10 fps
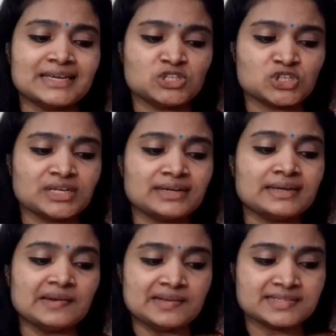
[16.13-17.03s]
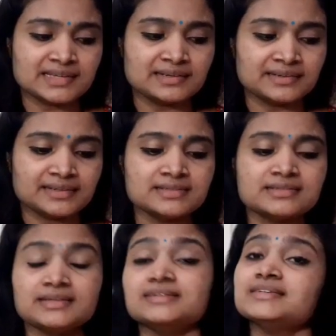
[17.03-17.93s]
Engineering
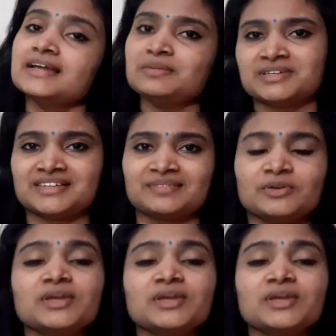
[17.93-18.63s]
Consultants India Limited.